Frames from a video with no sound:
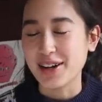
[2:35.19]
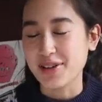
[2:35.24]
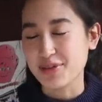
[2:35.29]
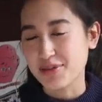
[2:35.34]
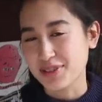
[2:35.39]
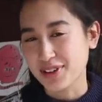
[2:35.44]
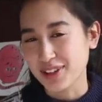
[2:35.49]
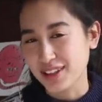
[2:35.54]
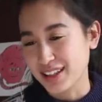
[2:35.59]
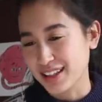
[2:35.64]
I'm
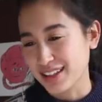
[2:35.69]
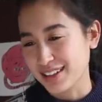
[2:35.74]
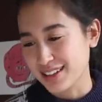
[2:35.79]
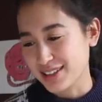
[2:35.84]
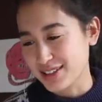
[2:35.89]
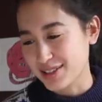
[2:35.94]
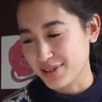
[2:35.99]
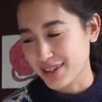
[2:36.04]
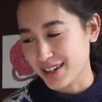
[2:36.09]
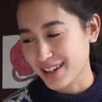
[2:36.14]
feeling
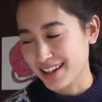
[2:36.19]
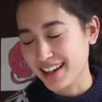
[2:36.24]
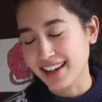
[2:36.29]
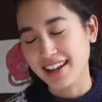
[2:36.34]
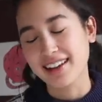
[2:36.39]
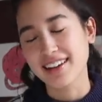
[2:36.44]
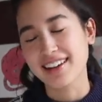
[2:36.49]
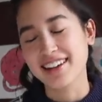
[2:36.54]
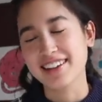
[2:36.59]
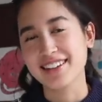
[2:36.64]
this way
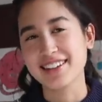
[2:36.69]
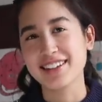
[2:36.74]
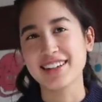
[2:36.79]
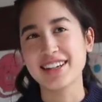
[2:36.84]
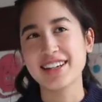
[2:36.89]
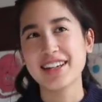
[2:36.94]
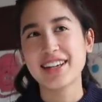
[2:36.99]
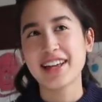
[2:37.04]
like I can